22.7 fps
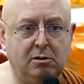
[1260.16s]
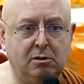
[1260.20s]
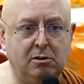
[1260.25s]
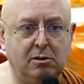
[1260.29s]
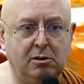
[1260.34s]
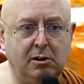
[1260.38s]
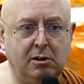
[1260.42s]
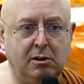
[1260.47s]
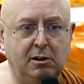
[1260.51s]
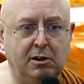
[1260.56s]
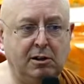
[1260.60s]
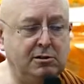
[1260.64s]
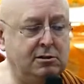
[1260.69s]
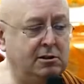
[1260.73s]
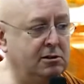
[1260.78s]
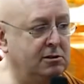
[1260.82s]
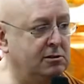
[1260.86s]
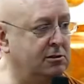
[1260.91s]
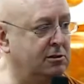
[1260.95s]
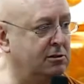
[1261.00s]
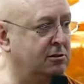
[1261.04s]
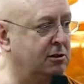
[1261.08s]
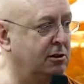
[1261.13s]
And this is
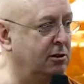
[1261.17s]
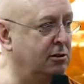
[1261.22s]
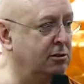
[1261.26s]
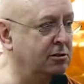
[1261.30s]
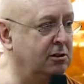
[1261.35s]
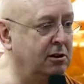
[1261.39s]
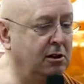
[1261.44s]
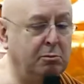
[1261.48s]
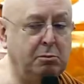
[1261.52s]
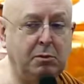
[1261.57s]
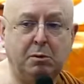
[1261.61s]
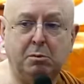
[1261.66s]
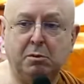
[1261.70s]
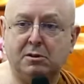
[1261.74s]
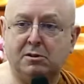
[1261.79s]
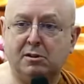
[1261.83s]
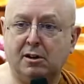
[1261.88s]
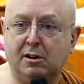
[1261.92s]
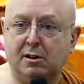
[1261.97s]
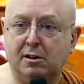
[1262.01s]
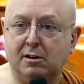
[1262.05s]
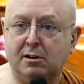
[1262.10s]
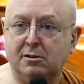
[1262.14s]
the solution. I remember
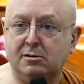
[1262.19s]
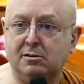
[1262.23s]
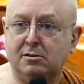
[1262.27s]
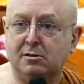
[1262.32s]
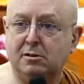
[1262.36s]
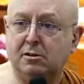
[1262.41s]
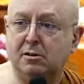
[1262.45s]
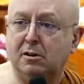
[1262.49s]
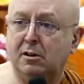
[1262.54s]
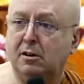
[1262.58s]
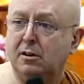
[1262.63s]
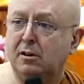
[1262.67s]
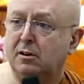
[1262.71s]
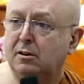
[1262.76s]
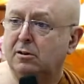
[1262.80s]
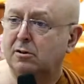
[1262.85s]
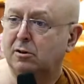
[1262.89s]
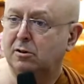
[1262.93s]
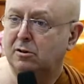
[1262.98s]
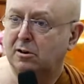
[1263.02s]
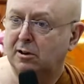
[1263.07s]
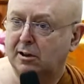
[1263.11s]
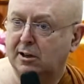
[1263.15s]
telling this to
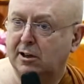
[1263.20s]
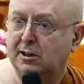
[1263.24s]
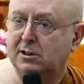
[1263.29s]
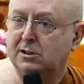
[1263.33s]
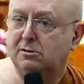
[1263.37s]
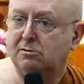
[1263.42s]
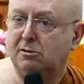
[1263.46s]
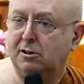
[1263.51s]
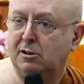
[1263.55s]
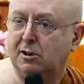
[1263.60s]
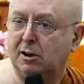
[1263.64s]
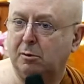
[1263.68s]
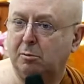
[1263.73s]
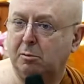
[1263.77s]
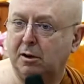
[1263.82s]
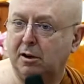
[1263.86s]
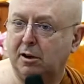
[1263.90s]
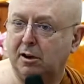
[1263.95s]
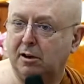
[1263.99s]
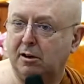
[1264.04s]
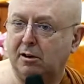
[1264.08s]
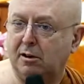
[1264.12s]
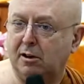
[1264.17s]
Dr. Kesvi
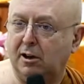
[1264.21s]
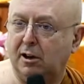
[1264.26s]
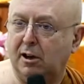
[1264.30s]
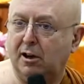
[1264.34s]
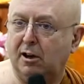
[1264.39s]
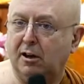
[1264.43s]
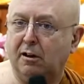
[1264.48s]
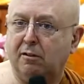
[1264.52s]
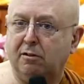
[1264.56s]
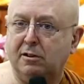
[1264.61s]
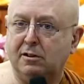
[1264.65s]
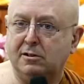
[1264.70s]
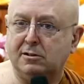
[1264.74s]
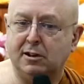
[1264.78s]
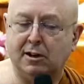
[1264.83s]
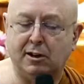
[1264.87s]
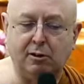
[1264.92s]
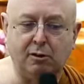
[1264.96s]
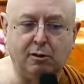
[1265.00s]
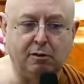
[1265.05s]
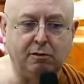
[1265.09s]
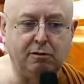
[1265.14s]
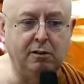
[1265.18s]
Dhammananda. He laughed his
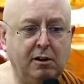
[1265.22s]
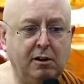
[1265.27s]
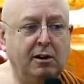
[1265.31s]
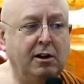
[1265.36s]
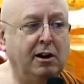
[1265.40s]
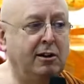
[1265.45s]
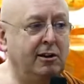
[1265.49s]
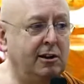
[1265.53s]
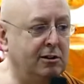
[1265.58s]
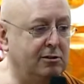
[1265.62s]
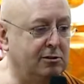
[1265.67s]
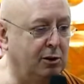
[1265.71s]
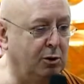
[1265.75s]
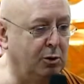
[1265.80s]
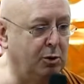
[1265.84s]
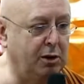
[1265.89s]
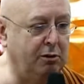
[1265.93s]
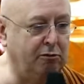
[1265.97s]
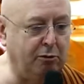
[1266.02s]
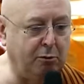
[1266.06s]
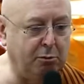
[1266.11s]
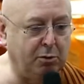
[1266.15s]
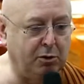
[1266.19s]
head off and then told
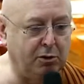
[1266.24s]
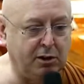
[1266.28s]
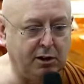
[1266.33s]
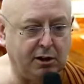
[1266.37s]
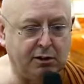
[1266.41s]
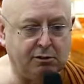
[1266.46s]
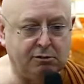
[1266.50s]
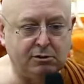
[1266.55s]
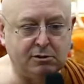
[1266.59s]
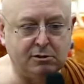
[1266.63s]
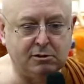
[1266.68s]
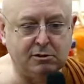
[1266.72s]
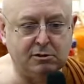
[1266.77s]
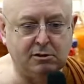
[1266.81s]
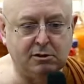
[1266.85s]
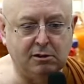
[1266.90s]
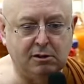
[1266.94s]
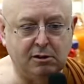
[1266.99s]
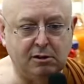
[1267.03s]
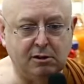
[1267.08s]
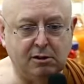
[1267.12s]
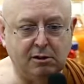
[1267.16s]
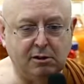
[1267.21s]
everybody else.
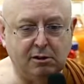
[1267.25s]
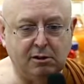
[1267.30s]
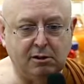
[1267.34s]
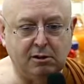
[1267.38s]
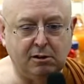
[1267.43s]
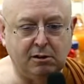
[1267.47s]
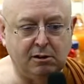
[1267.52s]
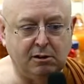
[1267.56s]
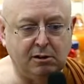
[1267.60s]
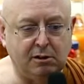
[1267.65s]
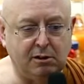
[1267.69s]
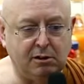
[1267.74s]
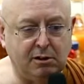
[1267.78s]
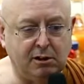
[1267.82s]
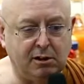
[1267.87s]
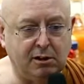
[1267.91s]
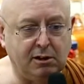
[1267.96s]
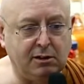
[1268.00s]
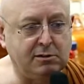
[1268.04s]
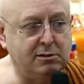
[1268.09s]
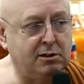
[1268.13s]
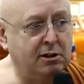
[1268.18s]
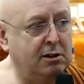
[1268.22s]
And
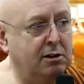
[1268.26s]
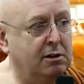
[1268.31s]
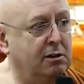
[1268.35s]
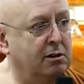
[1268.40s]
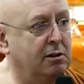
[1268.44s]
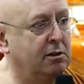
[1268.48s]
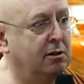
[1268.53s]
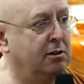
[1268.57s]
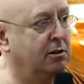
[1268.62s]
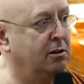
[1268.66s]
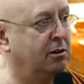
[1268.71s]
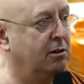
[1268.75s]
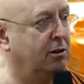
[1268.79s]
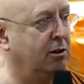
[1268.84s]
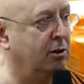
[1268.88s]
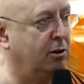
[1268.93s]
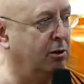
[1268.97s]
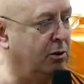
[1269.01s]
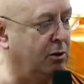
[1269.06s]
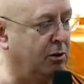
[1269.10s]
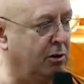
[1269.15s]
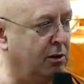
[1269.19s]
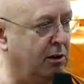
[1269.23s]
I said,
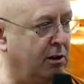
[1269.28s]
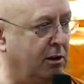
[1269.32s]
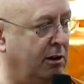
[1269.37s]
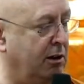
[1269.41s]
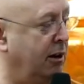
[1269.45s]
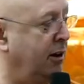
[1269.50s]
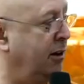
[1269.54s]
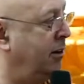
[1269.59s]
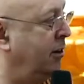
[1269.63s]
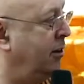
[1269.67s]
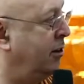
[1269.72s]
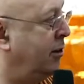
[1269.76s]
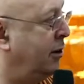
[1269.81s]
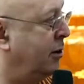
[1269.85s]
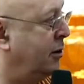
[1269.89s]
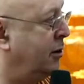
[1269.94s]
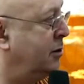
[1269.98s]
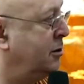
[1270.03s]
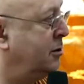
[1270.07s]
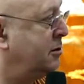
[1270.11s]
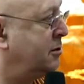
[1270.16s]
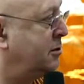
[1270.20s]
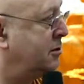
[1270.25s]
look,
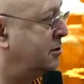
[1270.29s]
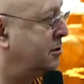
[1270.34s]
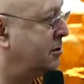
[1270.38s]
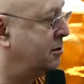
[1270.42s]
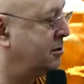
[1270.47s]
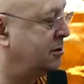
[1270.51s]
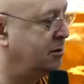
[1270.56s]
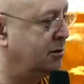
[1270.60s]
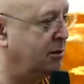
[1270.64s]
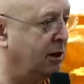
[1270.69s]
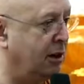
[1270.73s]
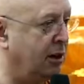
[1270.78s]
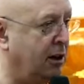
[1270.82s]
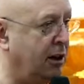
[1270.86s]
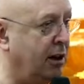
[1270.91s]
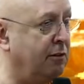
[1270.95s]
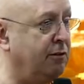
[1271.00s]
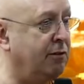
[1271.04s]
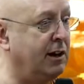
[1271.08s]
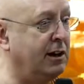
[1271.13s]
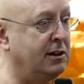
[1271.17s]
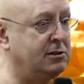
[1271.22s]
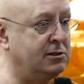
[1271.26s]
those
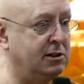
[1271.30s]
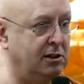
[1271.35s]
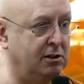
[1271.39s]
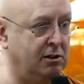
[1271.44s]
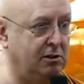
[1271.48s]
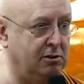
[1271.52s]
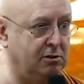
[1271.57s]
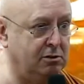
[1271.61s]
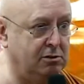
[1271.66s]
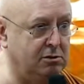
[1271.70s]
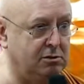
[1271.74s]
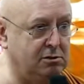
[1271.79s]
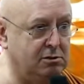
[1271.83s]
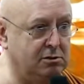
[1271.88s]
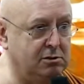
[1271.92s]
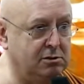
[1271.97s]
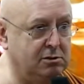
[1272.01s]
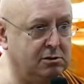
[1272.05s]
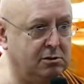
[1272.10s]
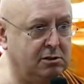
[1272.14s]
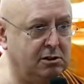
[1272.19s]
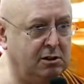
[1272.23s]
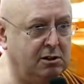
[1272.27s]

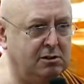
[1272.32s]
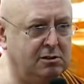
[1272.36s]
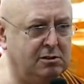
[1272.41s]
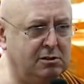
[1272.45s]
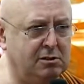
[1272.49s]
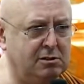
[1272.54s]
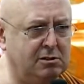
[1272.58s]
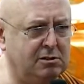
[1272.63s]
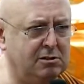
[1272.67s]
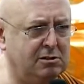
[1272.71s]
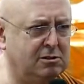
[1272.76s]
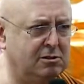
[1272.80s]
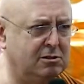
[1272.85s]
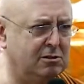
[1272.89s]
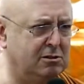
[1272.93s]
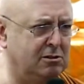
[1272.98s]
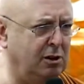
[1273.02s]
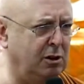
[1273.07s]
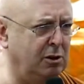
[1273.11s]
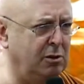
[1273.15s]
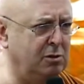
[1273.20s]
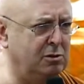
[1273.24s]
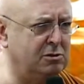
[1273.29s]
evangelicals are just
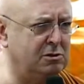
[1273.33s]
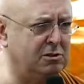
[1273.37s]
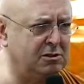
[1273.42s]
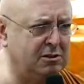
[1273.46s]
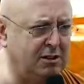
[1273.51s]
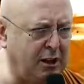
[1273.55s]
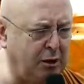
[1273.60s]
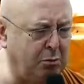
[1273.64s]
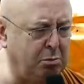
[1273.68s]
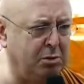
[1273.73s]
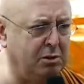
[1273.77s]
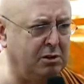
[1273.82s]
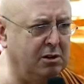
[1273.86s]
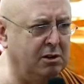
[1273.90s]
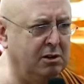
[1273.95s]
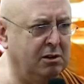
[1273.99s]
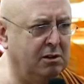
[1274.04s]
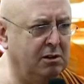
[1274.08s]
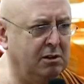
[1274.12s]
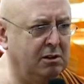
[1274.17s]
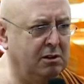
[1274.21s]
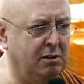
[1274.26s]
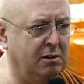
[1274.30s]
so stubborn.
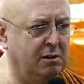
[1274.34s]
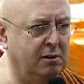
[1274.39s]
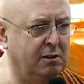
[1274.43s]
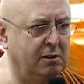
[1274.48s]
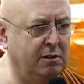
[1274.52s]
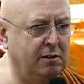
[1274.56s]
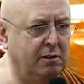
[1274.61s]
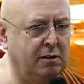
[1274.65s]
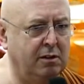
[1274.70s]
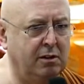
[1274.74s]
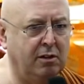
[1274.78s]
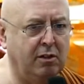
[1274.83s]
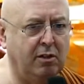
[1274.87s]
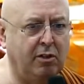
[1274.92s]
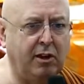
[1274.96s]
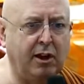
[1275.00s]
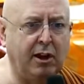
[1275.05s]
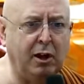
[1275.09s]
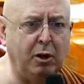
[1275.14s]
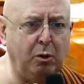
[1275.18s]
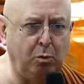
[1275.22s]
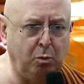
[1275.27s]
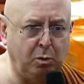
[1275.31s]

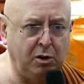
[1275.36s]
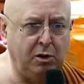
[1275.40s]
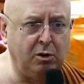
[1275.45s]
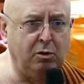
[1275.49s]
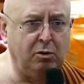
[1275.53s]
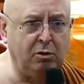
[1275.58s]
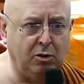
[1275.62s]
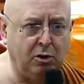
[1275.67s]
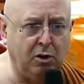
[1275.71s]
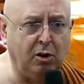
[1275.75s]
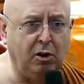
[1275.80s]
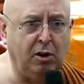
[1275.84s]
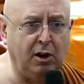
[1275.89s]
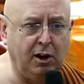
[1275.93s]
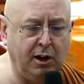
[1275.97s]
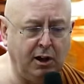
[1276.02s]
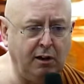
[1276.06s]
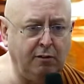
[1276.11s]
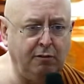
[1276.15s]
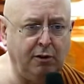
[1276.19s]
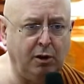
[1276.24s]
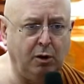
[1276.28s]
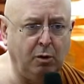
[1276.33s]
They will not
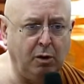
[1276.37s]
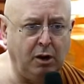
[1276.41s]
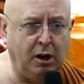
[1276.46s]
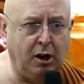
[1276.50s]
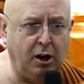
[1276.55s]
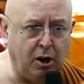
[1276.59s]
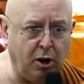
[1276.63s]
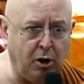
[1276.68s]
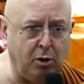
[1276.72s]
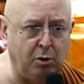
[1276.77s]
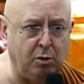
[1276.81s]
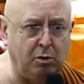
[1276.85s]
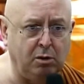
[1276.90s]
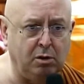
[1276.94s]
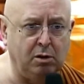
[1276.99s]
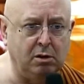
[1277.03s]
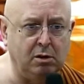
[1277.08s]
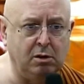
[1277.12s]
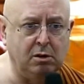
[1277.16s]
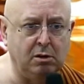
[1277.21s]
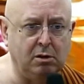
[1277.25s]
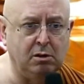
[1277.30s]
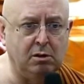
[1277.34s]
leave you alone
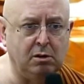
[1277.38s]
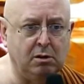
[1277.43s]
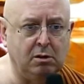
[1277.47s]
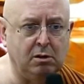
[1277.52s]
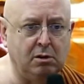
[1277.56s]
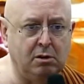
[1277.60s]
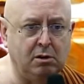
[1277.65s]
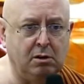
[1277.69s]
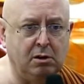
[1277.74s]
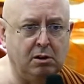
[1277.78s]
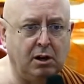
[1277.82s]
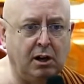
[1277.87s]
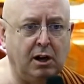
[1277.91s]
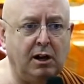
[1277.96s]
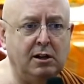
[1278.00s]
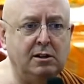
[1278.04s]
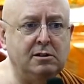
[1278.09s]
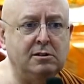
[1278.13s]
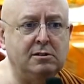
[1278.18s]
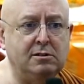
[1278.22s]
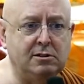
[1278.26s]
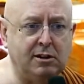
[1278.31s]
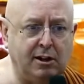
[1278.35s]

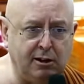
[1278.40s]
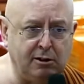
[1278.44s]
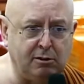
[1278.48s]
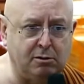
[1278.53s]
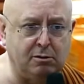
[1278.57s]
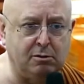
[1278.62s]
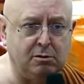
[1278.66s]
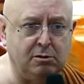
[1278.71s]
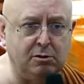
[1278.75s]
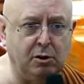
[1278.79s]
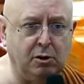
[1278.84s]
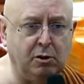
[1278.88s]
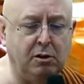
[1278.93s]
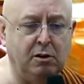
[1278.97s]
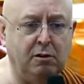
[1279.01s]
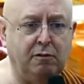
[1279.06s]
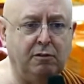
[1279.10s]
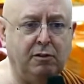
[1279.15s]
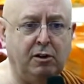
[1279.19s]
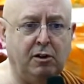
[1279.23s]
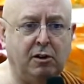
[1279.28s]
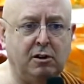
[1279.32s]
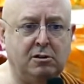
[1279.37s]
until you
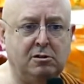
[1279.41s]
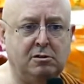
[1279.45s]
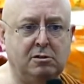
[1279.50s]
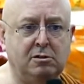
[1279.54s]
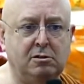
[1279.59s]
convert.